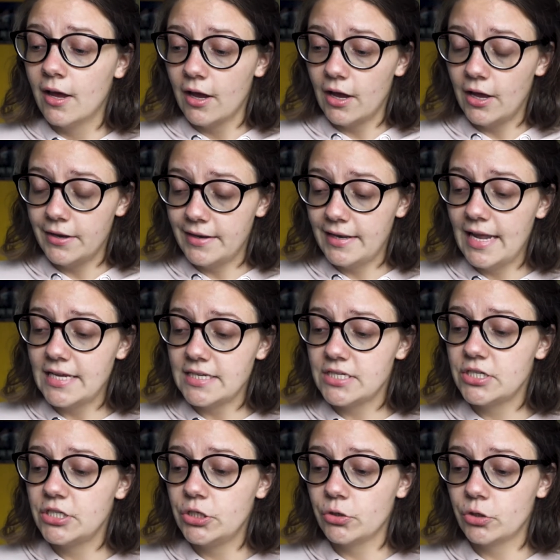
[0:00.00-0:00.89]

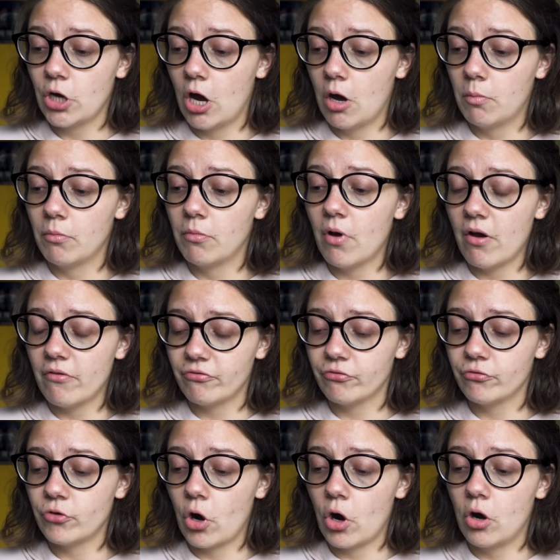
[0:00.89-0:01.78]
Unless you come
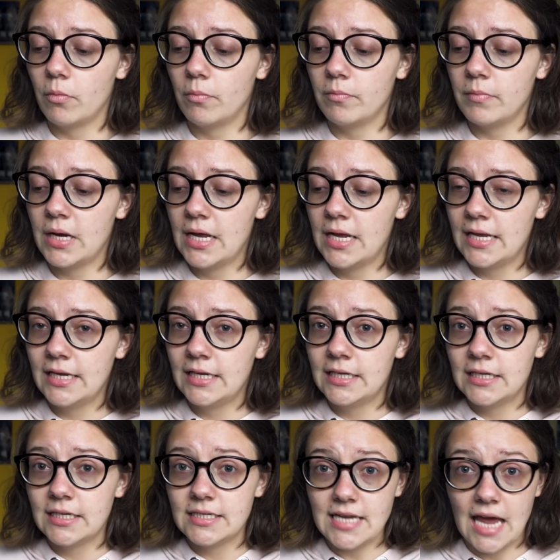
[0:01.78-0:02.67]
from
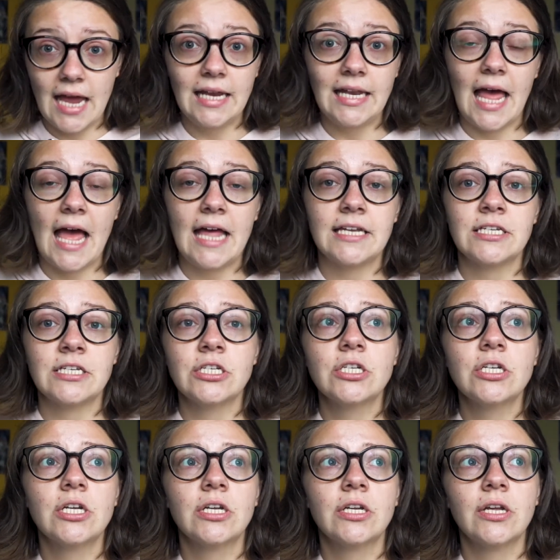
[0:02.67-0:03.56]

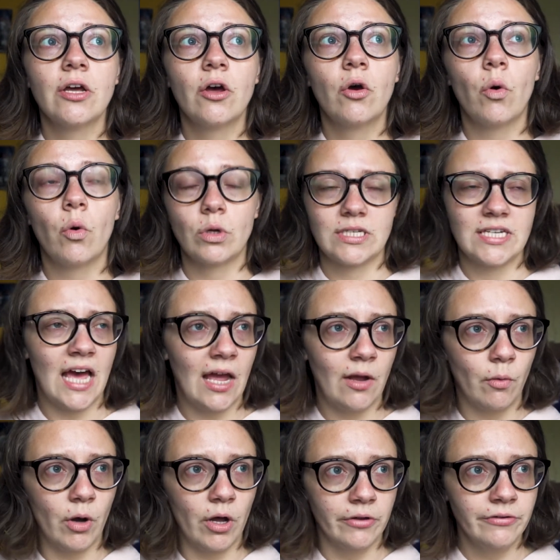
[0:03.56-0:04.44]
Thailand or
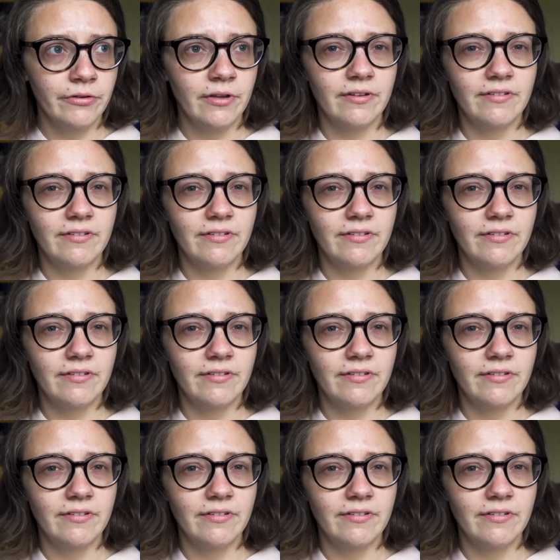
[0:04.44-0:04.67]
Taiwan.